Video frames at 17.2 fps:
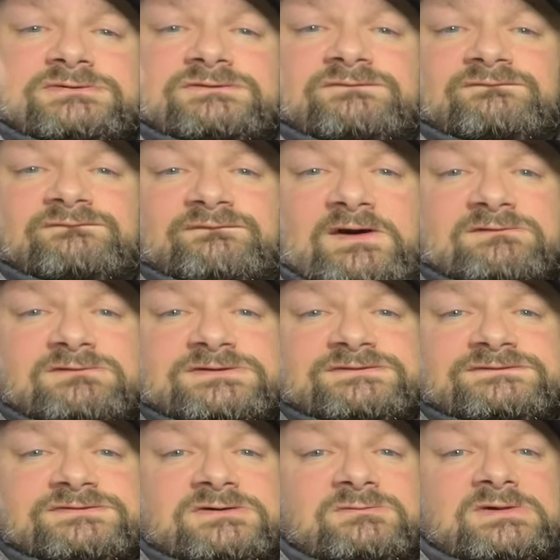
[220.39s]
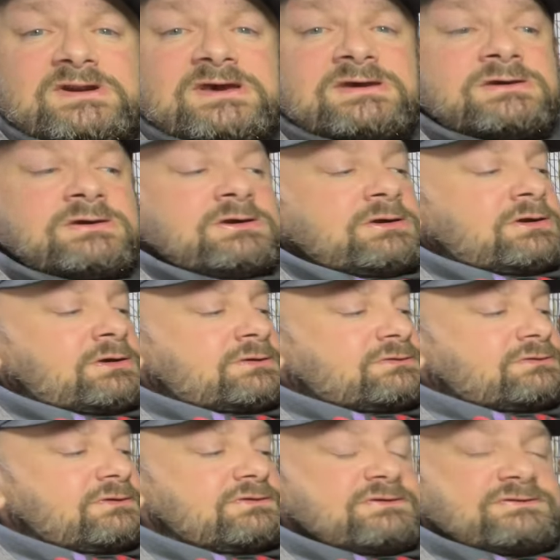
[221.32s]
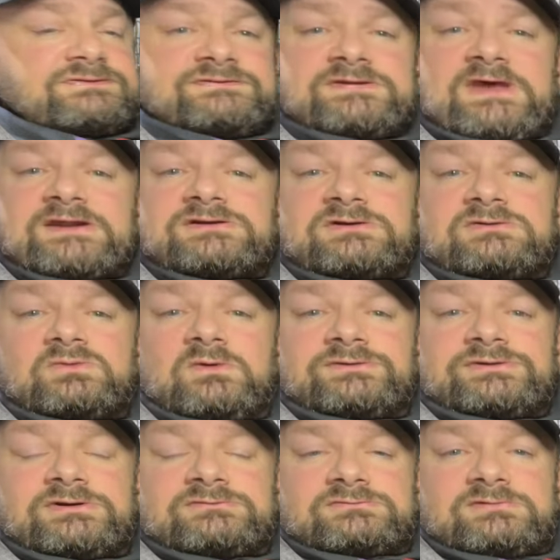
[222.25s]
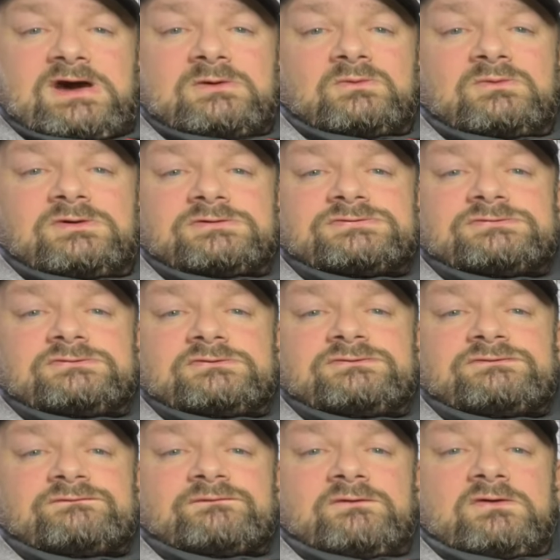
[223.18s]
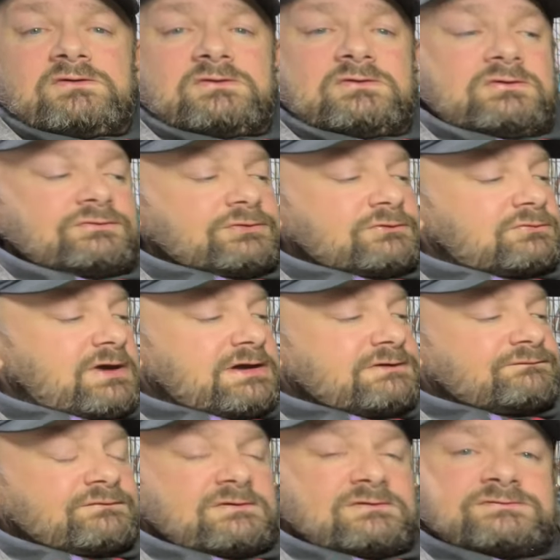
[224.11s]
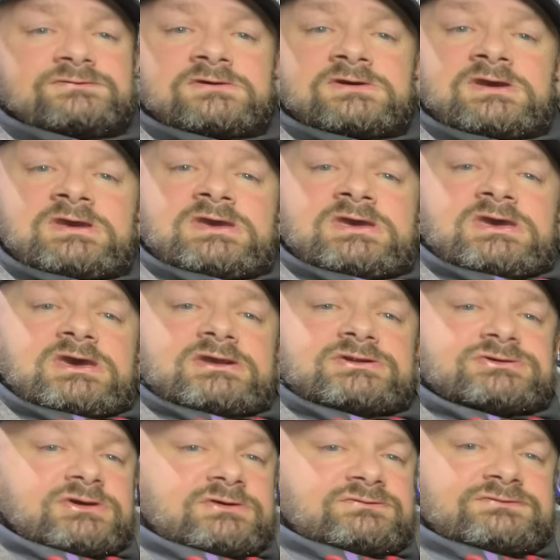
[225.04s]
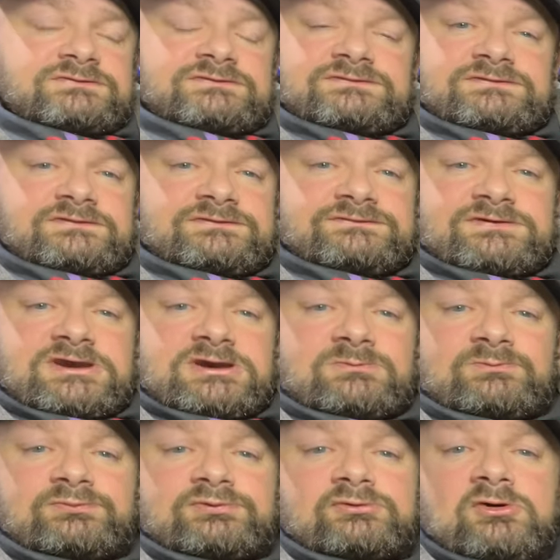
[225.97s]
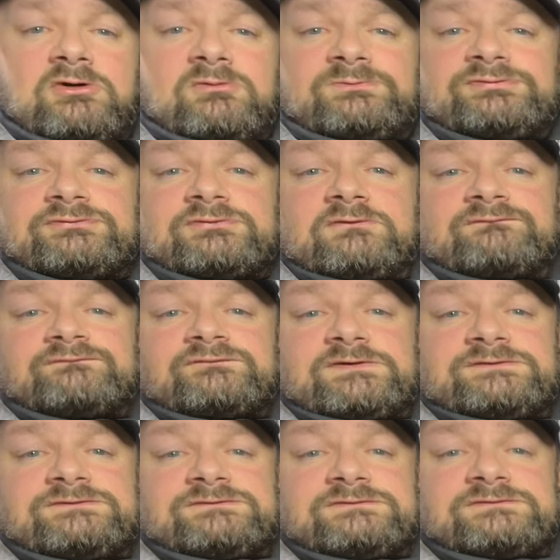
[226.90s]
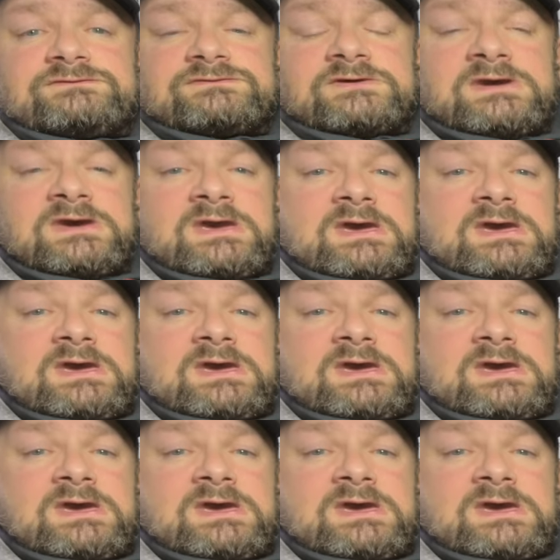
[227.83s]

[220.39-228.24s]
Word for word: is very similar to the standard one that Ratworks does for other rifles. It uses the same probe. So, for instance,